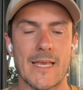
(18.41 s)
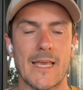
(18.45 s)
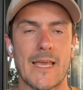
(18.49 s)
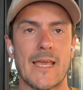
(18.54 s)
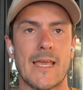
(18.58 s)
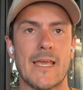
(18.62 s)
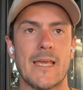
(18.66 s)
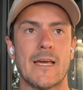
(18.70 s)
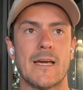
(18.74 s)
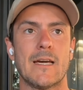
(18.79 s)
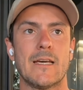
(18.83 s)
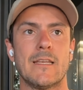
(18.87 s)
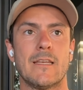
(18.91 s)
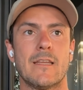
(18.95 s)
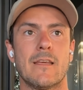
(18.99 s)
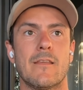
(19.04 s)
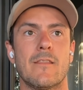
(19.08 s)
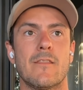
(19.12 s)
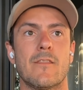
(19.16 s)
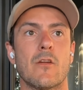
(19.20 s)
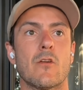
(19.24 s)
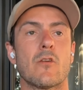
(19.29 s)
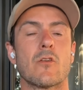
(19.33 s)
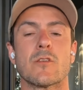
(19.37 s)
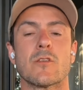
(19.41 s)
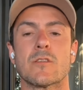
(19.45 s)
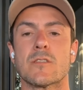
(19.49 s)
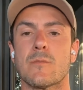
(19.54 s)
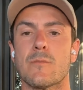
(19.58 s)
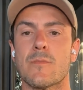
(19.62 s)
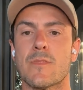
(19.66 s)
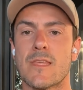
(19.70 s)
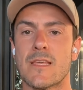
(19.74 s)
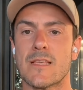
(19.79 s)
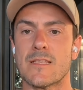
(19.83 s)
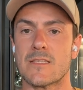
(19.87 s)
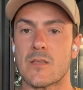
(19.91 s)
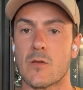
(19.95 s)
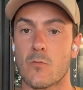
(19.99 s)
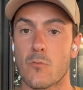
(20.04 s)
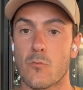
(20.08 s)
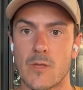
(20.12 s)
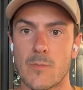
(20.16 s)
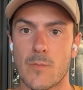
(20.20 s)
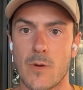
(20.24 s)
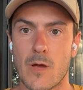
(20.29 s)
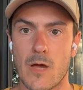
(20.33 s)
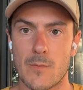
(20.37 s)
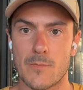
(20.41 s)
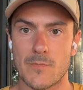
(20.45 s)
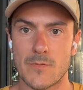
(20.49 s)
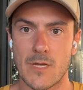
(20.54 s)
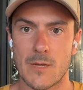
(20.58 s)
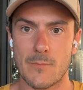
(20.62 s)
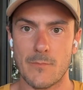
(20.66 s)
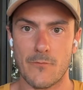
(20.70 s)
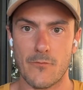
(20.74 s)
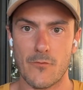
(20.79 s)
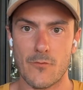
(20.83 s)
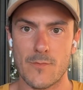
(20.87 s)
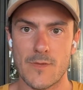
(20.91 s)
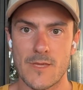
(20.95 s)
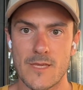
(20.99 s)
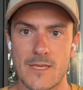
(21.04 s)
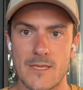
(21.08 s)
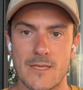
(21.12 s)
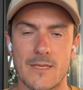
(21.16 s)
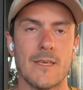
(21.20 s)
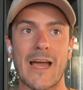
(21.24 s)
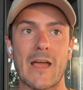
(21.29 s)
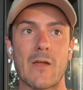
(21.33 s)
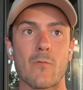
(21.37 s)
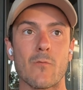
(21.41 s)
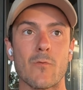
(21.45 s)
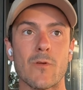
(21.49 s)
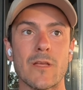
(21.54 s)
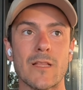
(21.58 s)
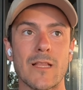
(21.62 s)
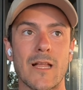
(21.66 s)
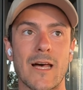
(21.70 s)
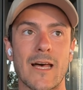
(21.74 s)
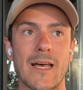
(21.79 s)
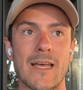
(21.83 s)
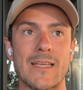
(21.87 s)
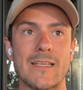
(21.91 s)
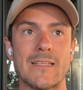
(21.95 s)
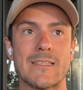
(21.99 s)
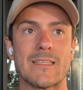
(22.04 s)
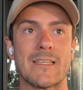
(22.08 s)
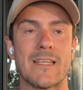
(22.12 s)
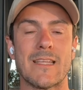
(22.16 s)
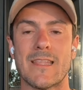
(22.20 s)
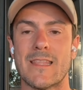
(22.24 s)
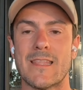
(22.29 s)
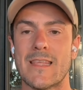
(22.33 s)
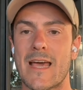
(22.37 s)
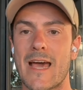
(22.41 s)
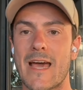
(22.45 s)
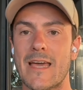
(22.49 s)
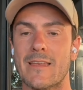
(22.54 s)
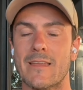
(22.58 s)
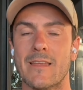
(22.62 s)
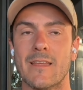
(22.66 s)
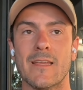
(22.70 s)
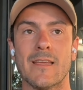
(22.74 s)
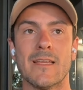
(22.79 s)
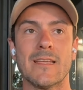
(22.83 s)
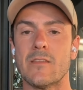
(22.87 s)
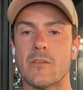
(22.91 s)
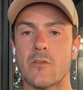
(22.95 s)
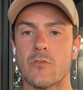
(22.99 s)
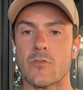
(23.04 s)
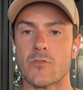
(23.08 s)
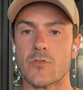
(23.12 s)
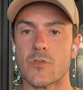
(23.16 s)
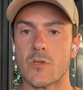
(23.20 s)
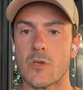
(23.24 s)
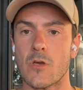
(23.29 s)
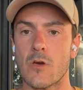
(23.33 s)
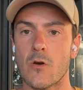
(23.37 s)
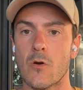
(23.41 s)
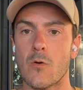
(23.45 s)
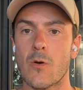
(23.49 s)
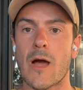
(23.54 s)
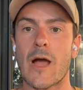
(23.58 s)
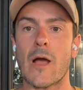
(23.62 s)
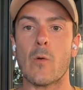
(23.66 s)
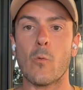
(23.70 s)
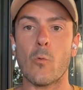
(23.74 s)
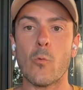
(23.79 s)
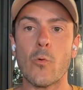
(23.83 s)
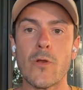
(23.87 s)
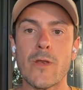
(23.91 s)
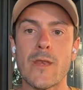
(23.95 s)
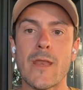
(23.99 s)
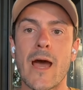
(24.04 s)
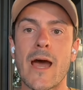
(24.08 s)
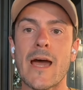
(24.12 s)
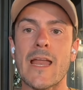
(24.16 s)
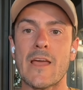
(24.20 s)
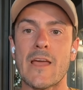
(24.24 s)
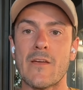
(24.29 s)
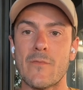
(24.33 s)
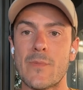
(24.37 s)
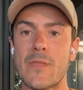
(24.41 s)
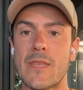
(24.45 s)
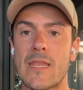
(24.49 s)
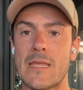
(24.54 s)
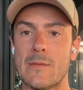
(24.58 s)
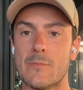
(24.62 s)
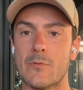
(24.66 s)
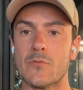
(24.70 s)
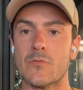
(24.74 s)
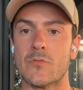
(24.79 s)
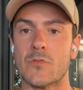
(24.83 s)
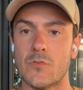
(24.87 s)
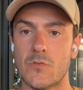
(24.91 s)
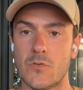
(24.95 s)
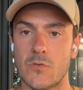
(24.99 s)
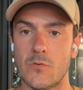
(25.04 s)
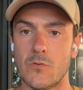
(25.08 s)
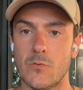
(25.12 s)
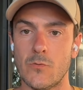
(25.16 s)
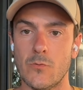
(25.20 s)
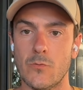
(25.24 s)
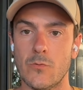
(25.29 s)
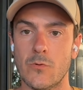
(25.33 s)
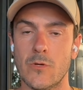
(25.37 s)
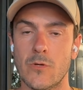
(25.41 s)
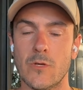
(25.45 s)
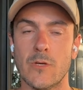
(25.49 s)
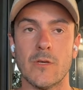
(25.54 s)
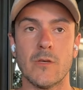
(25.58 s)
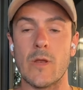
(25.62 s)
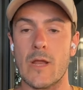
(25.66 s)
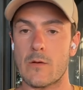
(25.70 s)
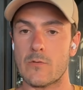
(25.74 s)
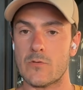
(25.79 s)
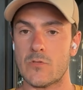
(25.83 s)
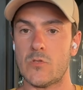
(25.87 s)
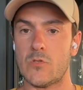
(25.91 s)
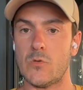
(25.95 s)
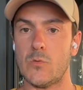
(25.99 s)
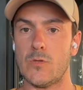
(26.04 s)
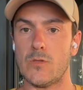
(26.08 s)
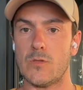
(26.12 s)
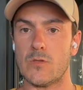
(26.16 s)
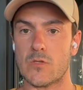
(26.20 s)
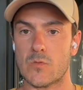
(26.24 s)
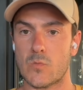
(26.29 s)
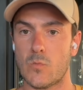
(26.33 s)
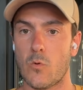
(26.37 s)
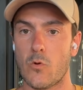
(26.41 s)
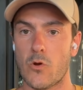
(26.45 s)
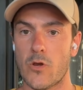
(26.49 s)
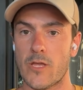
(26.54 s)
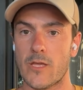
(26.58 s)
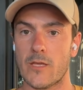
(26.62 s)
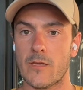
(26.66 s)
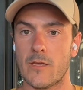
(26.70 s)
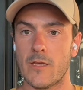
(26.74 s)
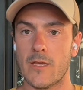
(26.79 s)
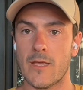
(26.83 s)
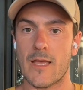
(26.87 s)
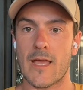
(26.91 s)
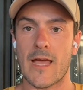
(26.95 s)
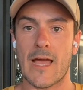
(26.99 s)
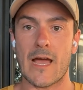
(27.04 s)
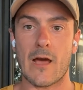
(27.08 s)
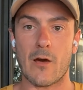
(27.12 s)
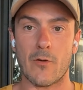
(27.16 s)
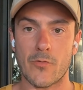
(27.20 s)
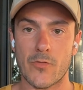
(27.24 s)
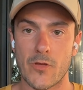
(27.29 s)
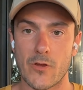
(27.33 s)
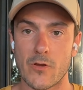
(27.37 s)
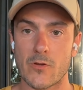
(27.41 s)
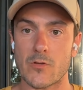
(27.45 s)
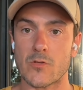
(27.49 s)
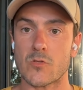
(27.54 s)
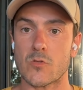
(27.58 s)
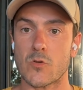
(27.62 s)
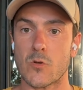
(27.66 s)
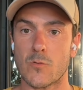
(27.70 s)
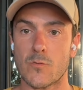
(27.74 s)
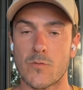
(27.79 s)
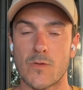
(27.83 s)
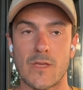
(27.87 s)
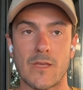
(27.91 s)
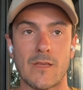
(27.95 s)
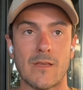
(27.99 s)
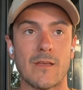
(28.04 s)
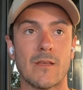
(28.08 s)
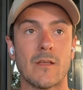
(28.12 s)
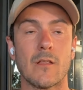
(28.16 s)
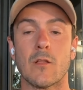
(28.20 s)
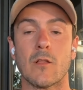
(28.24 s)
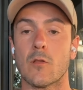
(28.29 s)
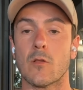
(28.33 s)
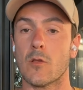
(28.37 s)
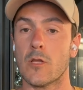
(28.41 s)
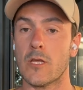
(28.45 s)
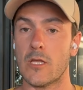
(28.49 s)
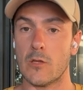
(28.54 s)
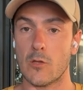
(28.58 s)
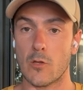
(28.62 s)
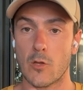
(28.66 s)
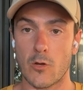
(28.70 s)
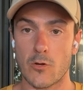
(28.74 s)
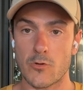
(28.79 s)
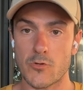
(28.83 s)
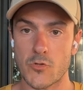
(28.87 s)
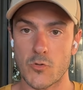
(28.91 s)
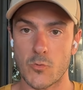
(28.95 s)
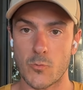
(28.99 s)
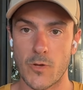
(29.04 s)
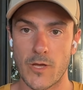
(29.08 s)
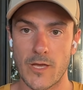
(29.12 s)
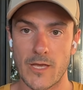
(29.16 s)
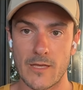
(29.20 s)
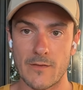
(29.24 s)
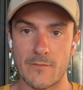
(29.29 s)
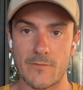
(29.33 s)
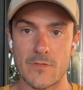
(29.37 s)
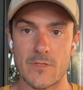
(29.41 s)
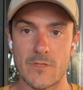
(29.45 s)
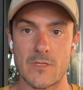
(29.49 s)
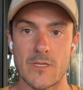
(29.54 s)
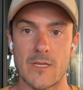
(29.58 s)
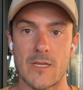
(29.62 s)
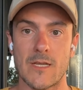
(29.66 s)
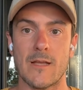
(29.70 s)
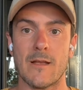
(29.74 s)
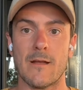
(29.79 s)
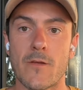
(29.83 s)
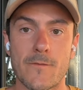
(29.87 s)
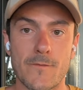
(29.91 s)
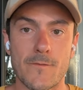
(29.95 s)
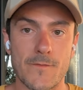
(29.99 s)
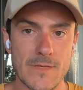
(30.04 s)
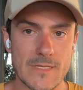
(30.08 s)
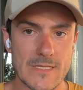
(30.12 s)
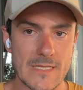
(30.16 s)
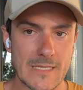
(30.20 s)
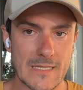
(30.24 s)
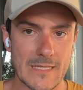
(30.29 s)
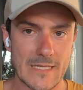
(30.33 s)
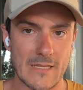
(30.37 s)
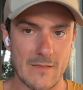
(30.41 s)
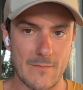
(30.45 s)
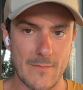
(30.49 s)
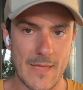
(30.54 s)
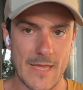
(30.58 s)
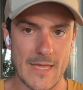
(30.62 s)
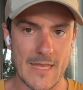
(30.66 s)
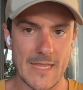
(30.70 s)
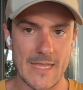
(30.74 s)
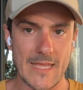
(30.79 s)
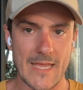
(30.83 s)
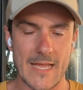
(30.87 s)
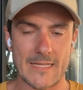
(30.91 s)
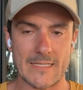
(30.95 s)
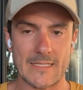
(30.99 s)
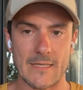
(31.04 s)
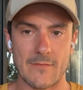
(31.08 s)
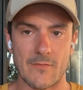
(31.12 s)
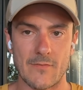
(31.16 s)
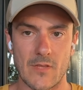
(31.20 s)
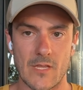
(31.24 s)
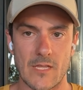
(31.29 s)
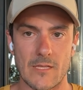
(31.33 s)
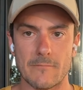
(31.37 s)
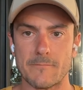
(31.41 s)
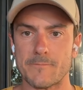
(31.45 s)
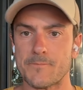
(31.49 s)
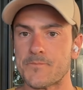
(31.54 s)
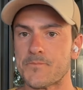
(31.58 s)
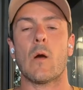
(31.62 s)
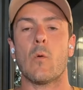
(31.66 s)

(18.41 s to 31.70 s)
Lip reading: And there are some things that really popped up for me. I realized that 10 years ago, I would not have been able to do what I was doing this morning out there surfing in larger waves, very physically demanding activity.